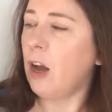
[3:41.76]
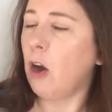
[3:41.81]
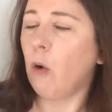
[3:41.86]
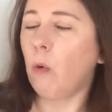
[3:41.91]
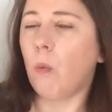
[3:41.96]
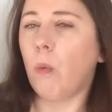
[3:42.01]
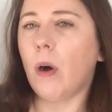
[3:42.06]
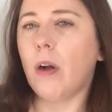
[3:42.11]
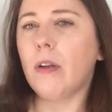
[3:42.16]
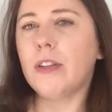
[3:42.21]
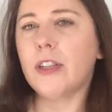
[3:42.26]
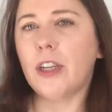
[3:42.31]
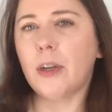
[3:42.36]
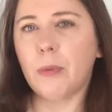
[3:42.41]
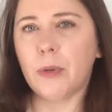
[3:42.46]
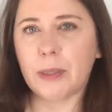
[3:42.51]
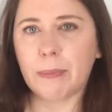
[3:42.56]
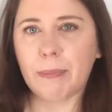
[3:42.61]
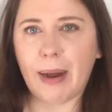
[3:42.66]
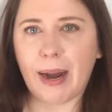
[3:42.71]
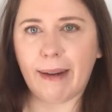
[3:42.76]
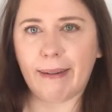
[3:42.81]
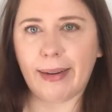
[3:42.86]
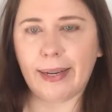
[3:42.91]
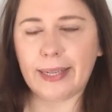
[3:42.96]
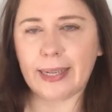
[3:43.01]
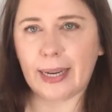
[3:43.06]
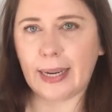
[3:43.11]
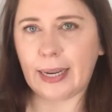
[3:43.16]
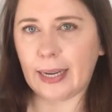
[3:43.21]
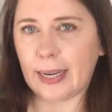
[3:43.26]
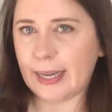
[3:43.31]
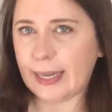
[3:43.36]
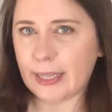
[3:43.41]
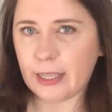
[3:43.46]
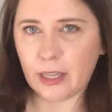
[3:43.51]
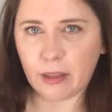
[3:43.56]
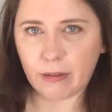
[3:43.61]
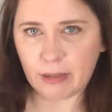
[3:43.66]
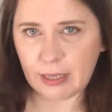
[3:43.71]
Walter was married at
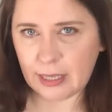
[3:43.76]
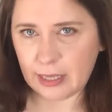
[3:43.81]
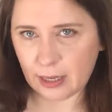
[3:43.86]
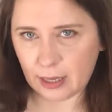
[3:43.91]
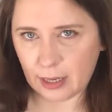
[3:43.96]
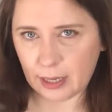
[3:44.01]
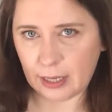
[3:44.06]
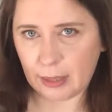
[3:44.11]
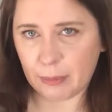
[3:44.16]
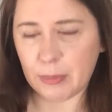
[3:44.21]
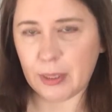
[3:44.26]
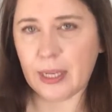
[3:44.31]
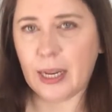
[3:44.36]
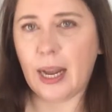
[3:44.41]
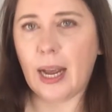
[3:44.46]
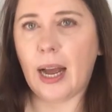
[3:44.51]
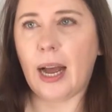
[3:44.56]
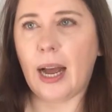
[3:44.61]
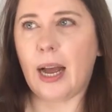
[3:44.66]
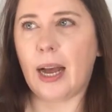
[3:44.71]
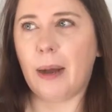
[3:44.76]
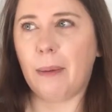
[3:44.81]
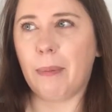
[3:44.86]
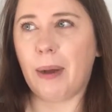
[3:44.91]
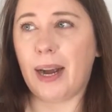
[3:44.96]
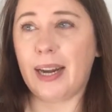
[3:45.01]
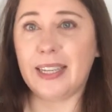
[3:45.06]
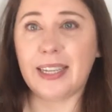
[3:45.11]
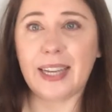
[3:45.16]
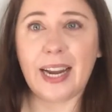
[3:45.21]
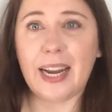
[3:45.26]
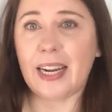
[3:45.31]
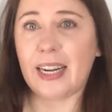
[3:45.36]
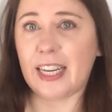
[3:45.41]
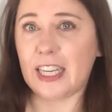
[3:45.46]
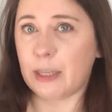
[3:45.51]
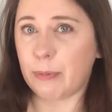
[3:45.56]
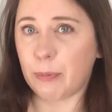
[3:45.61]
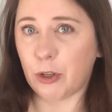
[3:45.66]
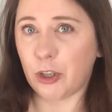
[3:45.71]
least three times. I say at
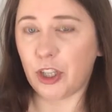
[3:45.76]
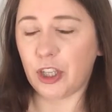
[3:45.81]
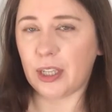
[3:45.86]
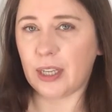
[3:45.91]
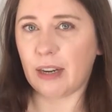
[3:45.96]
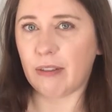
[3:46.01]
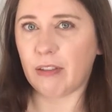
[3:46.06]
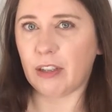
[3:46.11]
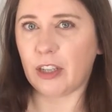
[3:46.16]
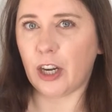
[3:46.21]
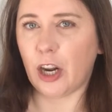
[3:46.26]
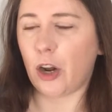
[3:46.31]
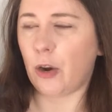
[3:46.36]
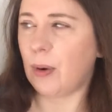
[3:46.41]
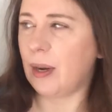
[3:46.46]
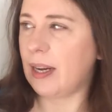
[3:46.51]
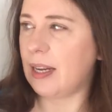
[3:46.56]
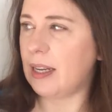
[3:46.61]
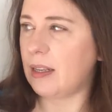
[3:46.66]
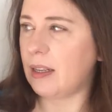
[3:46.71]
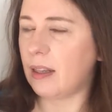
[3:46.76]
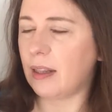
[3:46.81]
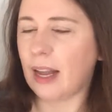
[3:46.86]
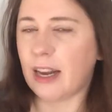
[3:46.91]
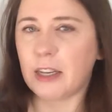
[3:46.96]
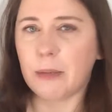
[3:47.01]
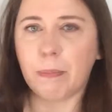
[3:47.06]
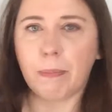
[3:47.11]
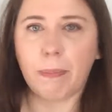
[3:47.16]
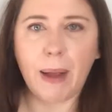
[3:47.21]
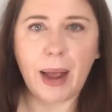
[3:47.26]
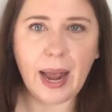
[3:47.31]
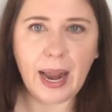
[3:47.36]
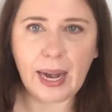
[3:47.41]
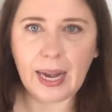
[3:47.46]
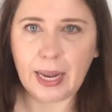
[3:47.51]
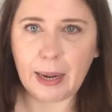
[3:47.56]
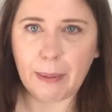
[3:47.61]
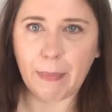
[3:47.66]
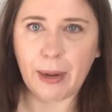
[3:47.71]
least because you never know. There's
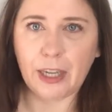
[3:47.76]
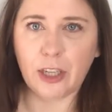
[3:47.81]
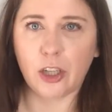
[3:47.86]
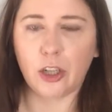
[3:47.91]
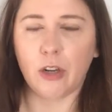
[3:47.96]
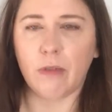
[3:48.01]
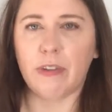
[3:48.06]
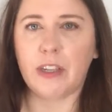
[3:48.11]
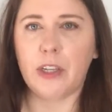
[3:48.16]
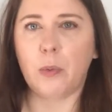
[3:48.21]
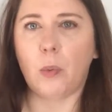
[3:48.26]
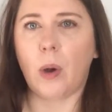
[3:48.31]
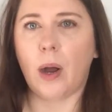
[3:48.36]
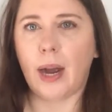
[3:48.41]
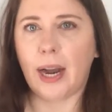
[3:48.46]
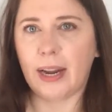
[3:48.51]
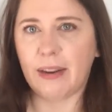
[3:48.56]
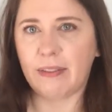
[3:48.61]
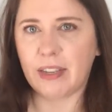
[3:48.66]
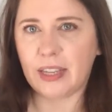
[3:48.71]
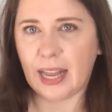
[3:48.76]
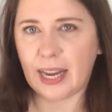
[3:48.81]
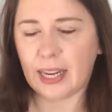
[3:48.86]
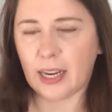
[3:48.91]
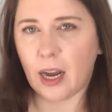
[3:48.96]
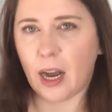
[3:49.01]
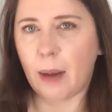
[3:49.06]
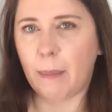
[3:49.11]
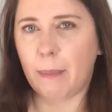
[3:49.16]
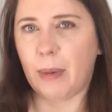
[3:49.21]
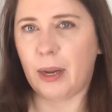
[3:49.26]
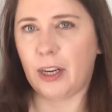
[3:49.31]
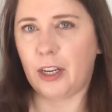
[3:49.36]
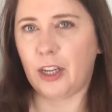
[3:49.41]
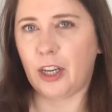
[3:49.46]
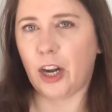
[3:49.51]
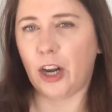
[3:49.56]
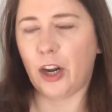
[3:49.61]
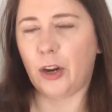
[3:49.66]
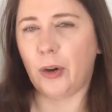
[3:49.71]
barely a mention of his wives. They come
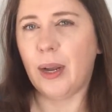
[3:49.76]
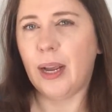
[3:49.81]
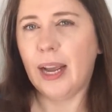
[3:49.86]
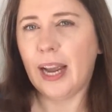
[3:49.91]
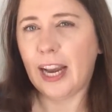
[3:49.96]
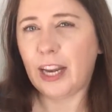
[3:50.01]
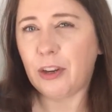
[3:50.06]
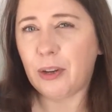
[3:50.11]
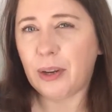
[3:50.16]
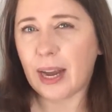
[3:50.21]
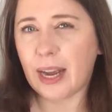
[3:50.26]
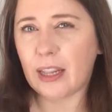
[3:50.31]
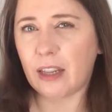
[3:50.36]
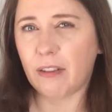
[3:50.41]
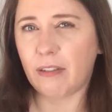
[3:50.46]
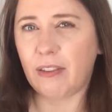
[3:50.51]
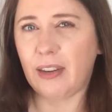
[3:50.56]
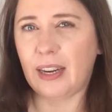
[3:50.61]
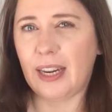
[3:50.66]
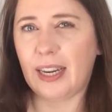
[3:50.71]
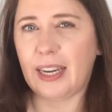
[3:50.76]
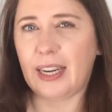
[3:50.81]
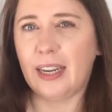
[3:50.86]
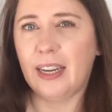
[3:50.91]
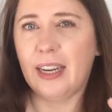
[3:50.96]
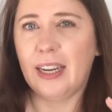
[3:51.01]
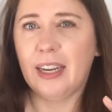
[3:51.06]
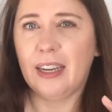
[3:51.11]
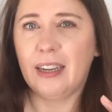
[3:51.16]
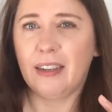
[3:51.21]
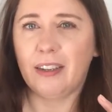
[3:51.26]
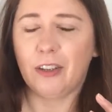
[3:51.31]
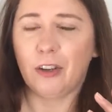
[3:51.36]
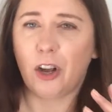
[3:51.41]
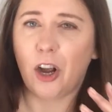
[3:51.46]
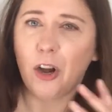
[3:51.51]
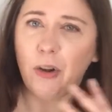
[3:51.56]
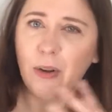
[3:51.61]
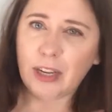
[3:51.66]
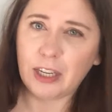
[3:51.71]
and go. And you get the feeling
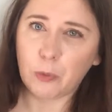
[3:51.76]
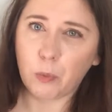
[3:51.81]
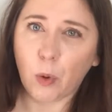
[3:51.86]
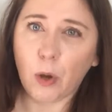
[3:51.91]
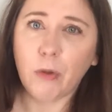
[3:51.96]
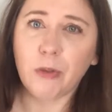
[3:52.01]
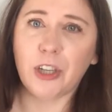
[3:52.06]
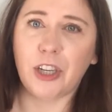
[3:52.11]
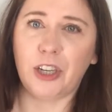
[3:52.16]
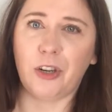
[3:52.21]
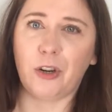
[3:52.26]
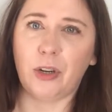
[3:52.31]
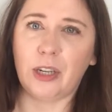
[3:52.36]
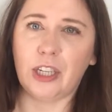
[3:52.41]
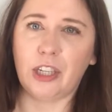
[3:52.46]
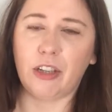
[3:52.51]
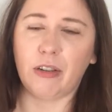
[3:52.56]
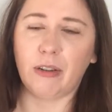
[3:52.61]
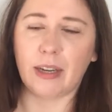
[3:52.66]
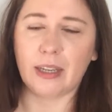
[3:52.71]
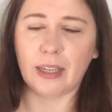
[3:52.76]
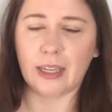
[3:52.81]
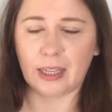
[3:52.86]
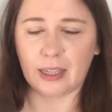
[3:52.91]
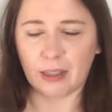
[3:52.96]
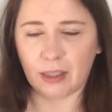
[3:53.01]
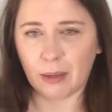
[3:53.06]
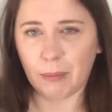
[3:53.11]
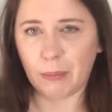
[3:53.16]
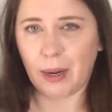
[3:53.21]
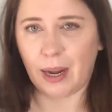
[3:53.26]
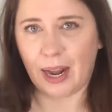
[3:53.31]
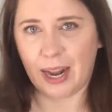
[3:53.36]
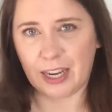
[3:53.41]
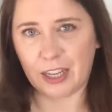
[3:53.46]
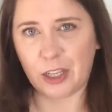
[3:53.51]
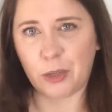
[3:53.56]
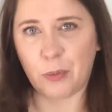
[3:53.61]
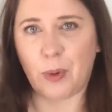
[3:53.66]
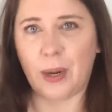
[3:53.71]
not only is Walter not interested in them,
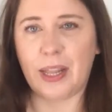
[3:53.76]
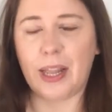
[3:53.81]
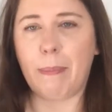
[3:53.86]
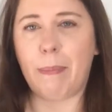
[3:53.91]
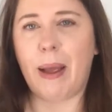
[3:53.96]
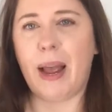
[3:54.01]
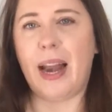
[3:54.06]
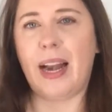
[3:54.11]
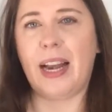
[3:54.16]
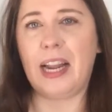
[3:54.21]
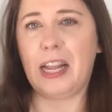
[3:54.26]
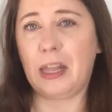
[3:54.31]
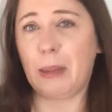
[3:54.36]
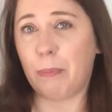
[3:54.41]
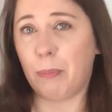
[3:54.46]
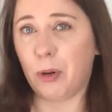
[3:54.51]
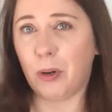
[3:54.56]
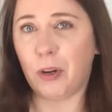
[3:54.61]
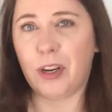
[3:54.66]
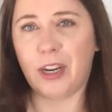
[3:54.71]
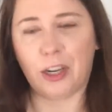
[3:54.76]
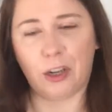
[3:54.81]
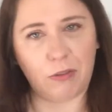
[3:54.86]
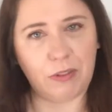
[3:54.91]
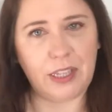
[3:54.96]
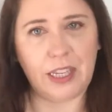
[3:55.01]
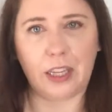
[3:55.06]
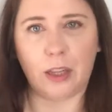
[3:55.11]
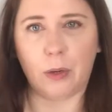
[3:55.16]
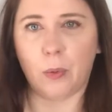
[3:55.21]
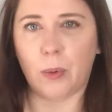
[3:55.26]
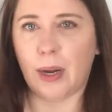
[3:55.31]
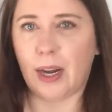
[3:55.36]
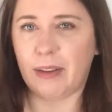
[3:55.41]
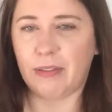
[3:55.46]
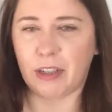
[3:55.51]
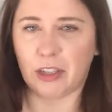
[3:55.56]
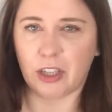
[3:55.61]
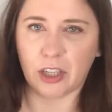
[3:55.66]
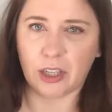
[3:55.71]
hence why they're barely in the book, and obviously the
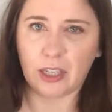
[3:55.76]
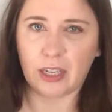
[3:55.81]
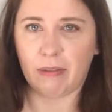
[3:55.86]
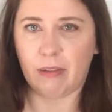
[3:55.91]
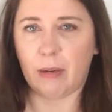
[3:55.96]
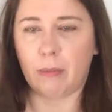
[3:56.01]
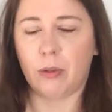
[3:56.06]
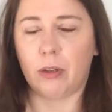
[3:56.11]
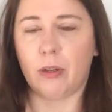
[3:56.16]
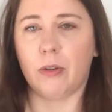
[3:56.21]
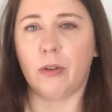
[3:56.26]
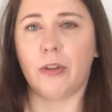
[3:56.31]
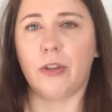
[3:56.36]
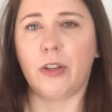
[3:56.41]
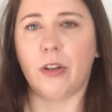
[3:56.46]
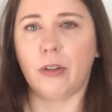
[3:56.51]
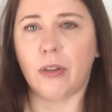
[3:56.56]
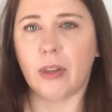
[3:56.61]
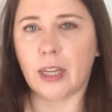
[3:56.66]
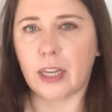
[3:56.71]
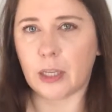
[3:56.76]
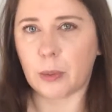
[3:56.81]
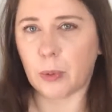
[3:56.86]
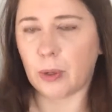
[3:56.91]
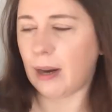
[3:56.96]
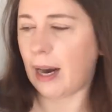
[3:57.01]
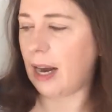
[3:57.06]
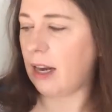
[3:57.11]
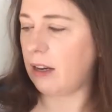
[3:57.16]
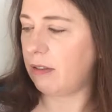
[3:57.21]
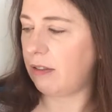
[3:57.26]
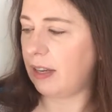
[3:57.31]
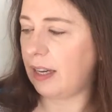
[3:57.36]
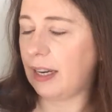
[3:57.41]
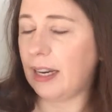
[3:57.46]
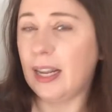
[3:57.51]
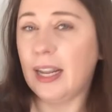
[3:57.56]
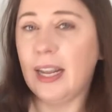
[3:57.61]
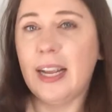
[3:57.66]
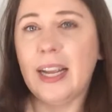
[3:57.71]
wives have just given up and thought, sod this, we're out of
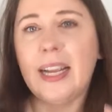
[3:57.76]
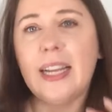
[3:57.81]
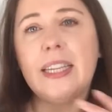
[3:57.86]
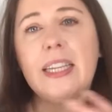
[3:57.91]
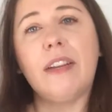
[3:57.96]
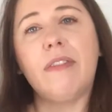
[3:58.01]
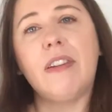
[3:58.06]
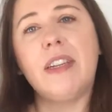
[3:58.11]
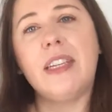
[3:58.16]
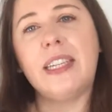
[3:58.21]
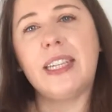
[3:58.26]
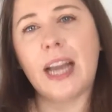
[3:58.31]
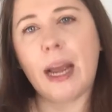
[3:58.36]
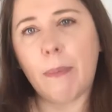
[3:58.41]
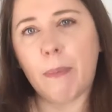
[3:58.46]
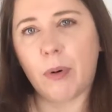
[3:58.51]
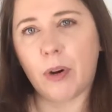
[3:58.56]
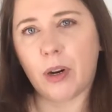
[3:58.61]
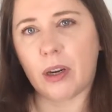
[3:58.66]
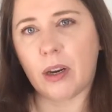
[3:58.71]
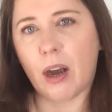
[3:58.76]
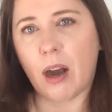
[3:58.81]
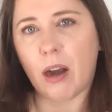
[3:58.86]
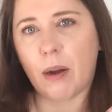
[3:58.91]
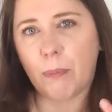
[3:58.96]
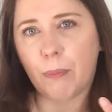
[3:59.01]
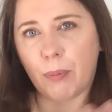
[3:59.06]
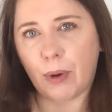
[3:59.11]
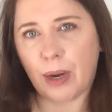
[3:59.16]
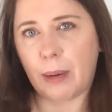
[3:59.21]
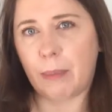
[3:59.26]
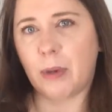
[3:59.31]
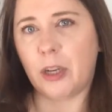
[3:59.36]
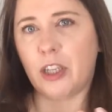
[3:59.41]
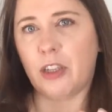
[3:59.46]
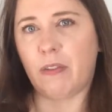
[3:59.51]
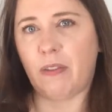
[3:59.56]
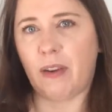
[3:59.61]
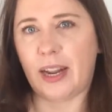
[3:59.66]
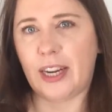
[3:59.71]
here, is even Deborah can't bring
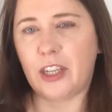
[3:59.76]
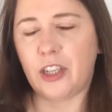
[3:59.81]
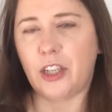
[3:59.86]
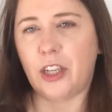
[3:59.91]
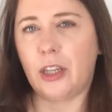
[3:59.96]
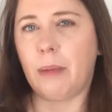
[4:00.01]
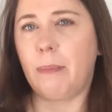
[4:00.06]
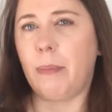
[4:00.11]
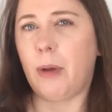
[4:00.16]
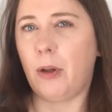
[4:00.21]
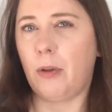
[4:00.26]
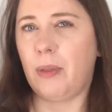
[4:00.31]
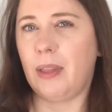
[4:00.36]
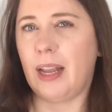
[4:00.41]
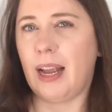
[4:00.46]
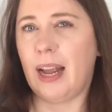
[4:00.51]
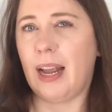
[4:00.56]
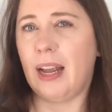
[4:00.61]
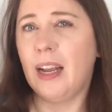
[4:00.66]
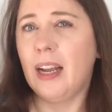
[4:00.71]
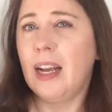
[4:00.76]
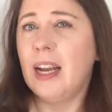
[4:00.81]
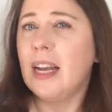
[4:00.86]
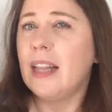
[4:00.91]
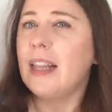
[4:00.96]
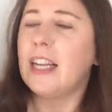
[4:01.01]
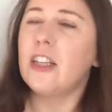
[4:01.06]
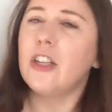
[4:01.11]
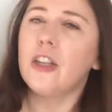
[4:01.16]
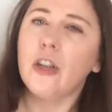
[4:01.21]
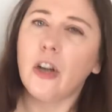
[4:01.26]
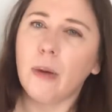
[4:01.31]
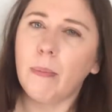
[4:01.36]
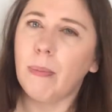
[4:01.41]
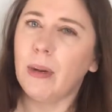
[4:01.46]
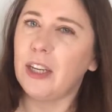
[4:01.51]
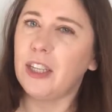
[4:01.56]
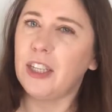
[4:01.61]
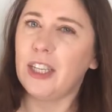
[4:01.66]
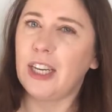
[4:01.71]
much flesh to the bone there. There's not
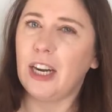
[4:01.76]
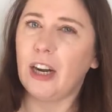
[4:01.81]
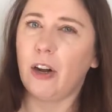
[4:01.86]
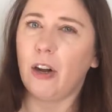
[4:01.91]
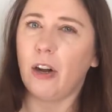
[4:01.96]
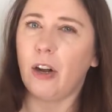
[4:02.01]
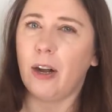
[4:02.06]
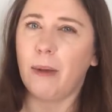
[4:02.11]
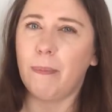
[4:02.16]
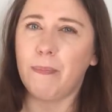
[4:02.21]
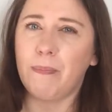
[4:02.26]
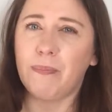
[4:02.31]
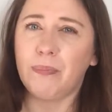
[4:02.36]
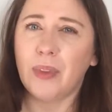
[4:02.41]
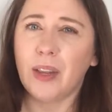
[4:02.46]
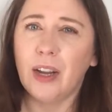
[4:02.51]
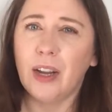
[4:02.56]
much here